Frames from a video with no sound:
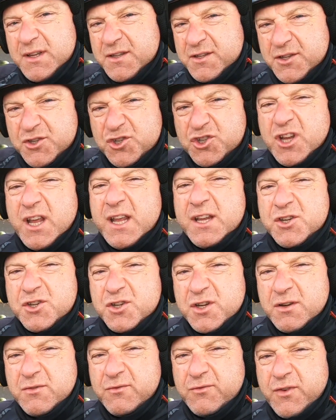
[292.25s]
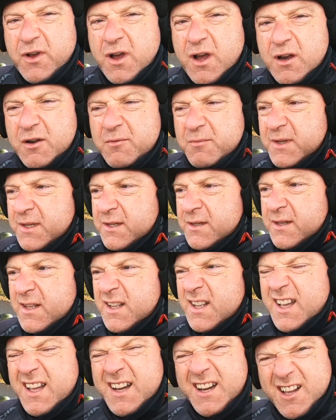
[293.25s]
it's a change in environment,
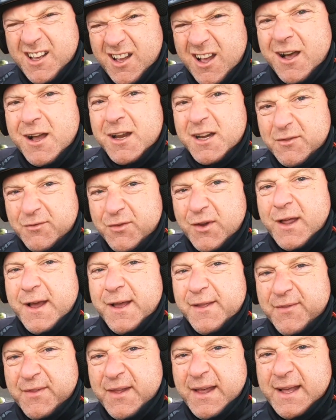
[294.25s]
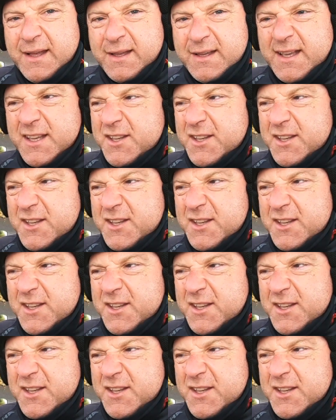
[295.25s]
and I kind of like that.